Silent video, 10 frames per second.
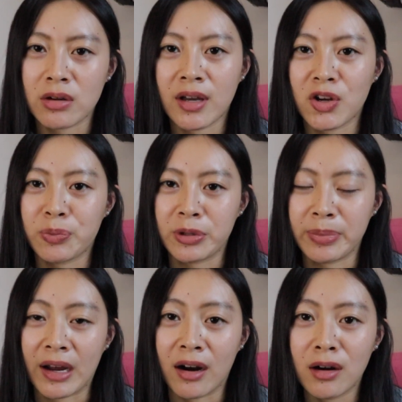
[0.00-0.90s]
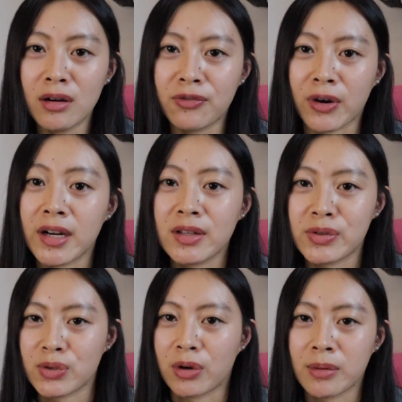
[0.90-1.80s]
that you're prepared for any
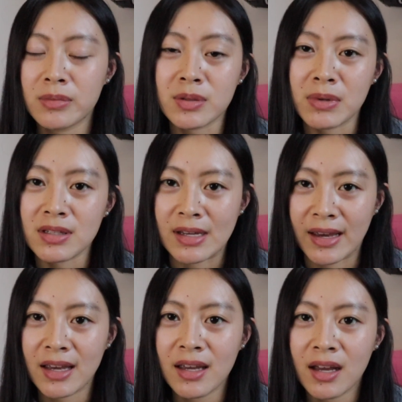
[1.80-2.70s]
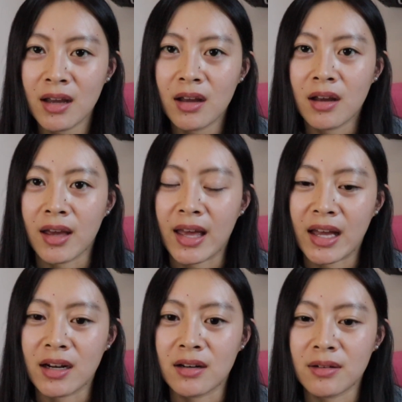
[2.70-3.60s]
storms midday,
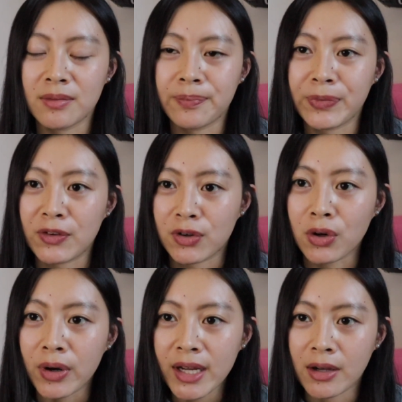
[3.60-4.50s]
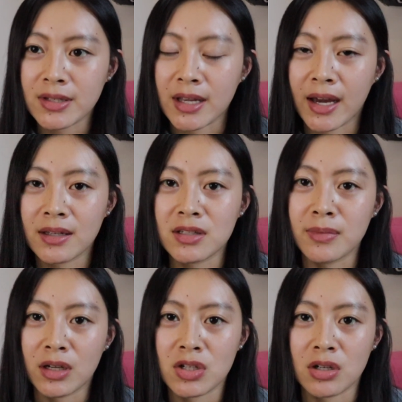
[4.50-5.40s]
and if you're going outside, to
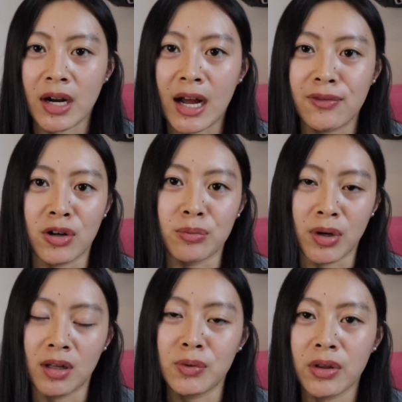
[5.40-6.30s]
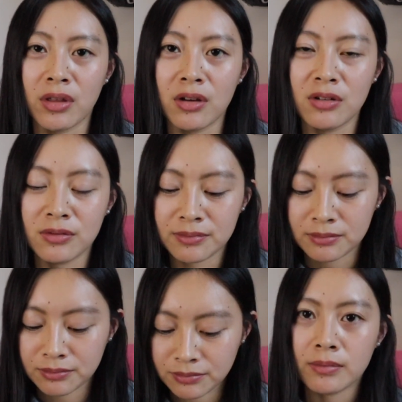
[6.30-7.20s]
make sure have your umbrella with you.
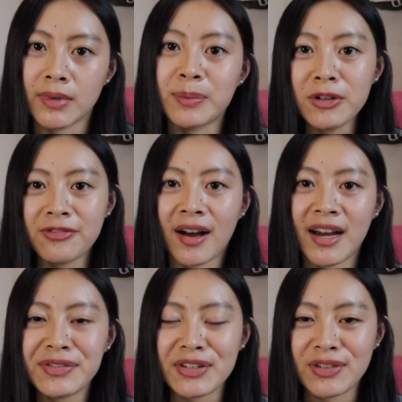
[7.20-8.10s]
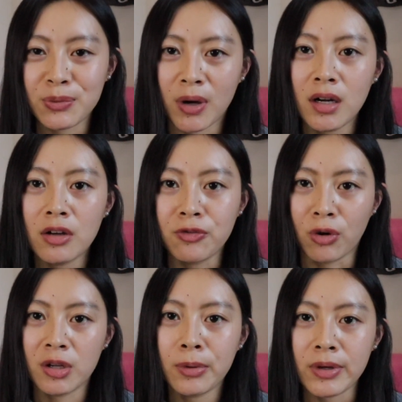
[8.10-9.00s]
Number 5, if you want
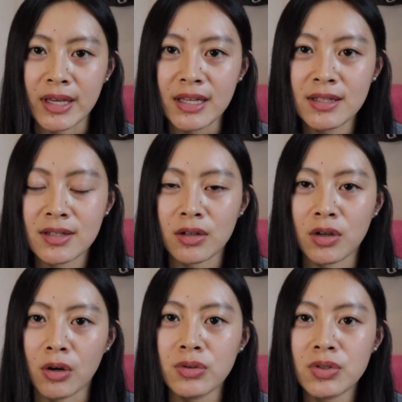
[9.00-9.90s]
affordable eats, go